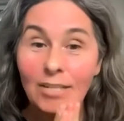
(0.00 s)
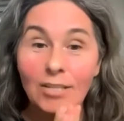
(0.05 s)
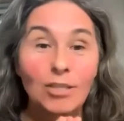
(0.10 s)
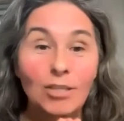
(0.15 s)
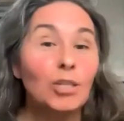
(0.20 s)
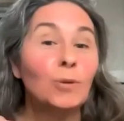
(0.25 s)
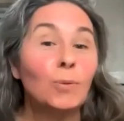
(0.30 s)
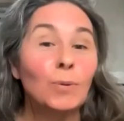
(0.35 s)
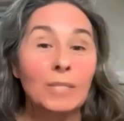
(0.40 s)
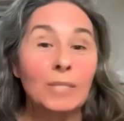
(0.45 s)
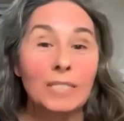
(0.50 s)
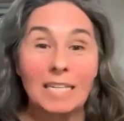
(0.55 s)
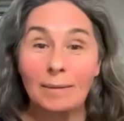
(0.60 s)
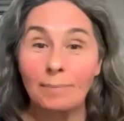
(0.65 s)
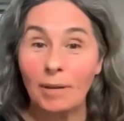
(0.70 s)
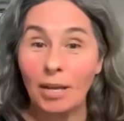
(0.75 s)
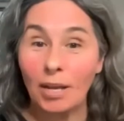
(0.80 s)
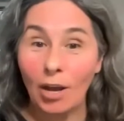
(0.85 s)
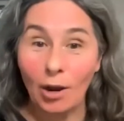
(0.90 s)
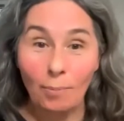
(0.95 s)
so you'll see
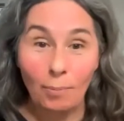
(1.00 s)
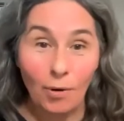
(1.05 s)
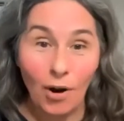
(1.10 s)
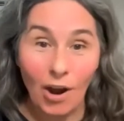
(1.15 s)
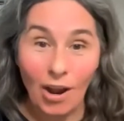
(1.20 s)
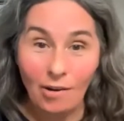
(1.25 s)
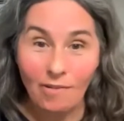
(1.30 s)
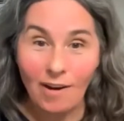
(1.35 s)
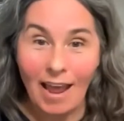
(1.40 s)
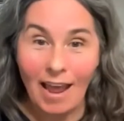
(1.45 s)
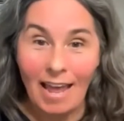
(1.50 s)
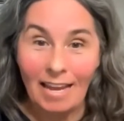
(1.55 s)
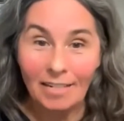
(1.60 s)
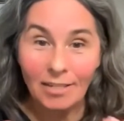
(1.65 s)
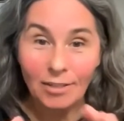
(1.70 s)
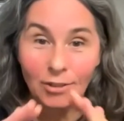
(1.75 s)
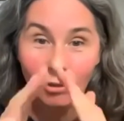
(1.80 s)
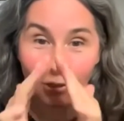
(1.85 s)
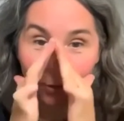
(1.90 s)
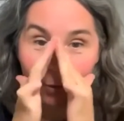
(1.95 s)
me go bright red
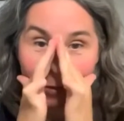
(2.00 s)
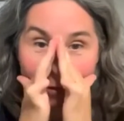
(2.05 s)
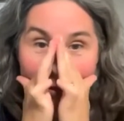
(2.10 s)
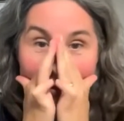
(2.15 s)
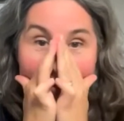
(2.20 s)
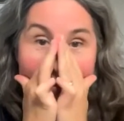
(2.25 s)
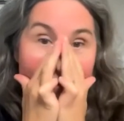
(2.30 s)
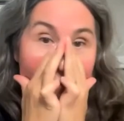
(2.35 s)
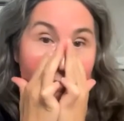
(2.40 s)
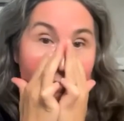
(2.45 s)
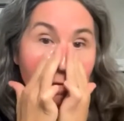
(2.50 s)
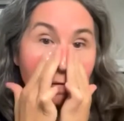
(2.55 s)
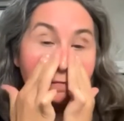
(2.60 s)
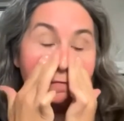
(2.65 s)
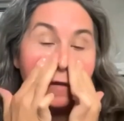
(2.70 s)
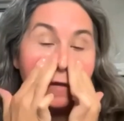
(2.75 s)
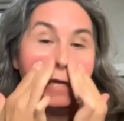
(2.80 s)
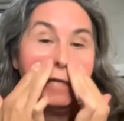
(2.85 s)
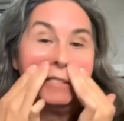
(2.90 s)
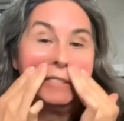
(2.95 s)
as soon as I touch my
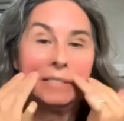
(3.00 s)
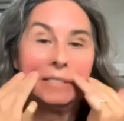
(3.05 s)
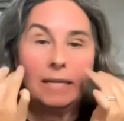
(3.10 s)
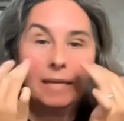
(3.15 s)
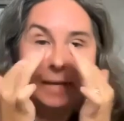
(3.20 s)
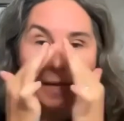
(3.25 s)
face.